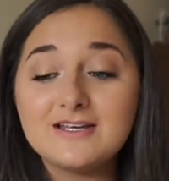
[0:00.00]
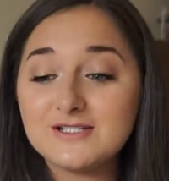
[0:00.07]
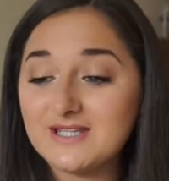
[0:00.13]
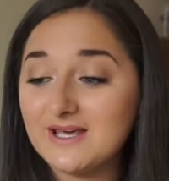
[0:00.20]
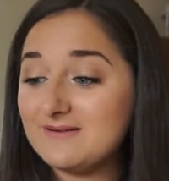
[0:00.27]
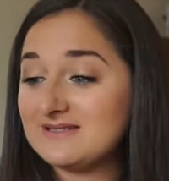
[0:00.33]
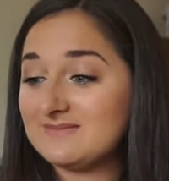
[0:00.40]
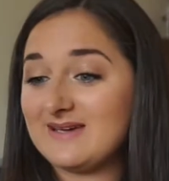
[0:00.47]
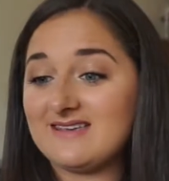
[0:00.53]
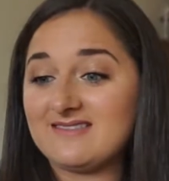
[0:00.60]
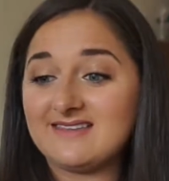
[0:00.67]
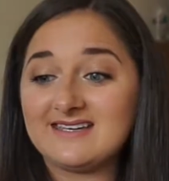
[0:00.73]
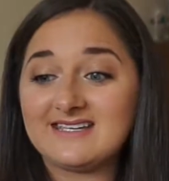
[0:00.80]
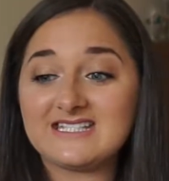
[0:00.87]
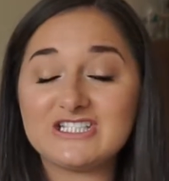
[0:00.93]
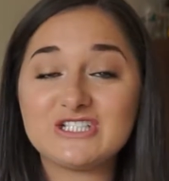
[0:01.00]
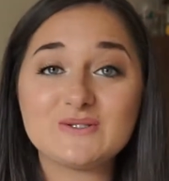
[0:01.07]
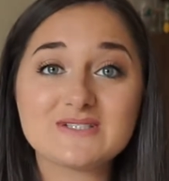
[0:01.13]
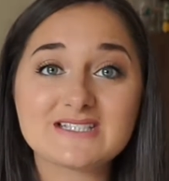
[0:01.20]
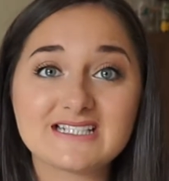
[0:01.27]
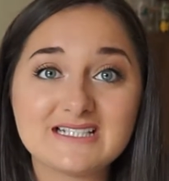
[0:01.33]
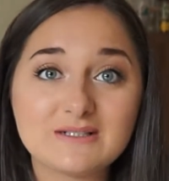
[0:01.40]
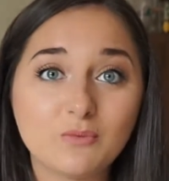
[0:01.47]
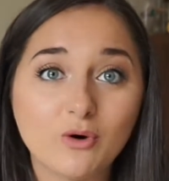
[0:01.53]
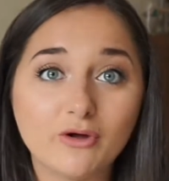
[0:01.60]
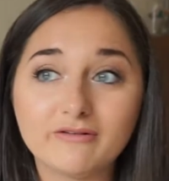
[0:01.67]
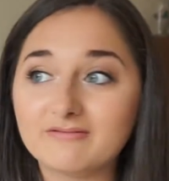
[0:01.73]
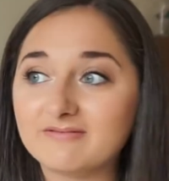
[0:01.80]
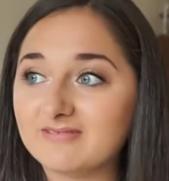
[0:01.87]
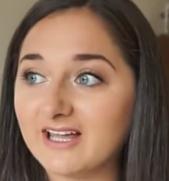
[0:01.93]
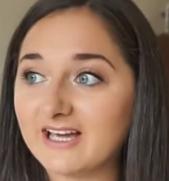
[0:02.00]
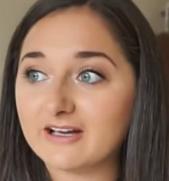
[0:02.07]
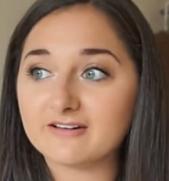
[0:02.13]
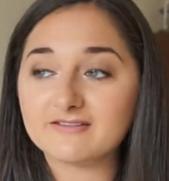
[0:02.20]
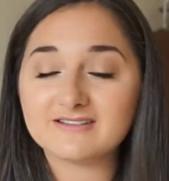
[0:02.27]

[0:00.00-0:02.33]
So there was me thinking she was going to want like